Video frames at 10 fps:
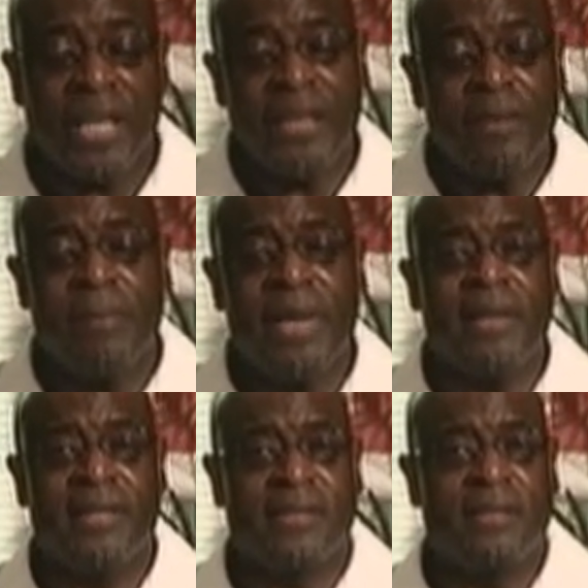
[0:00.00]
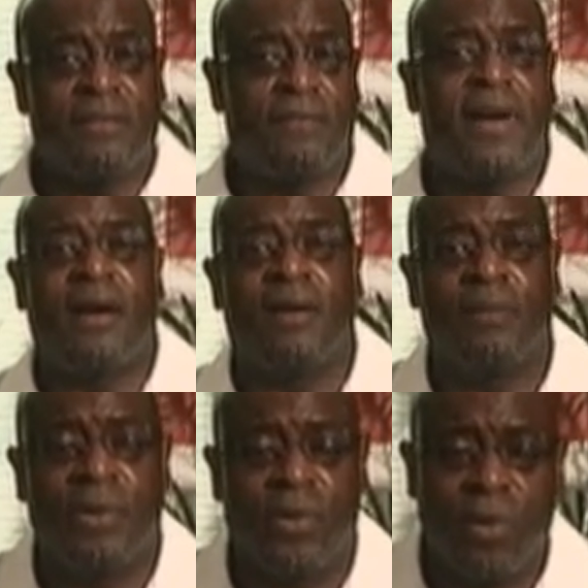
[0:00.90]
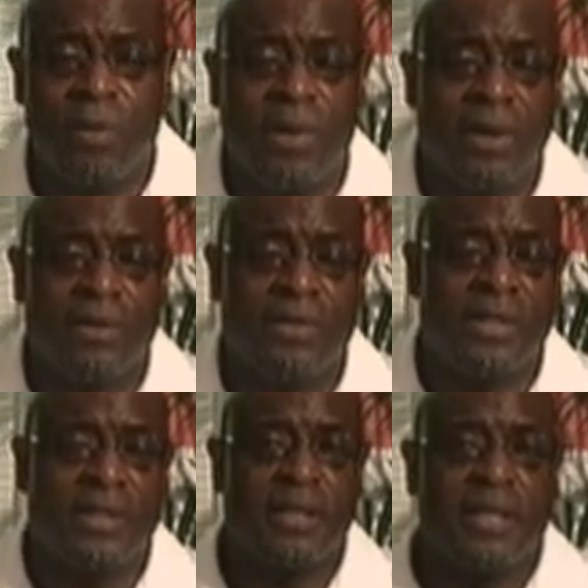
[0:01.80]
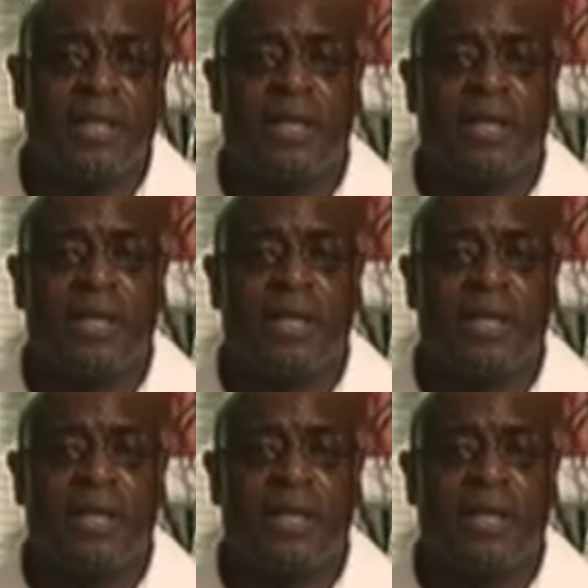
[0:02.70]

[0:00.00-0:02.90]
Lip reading: and the bed is undefiled. But whoremongers and